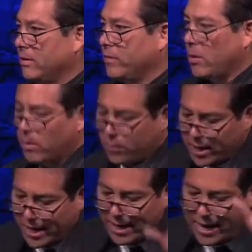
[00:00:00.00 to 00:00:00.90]
They were
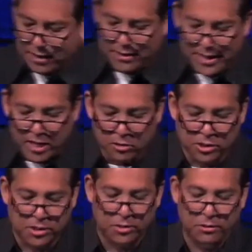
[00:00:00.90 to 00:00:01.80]
bringing a legal
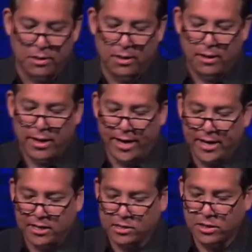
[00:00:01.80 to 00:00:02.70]
suit
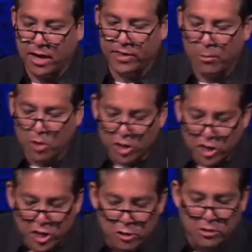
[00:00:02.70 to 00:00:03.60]
against God. They were
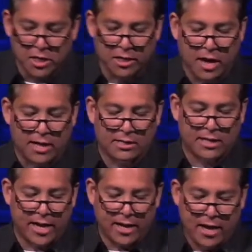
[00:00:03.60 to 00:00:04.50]
accusing God,
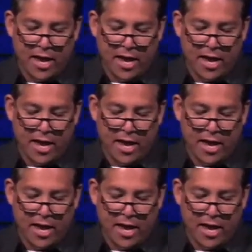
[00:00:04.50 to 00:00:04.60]
saying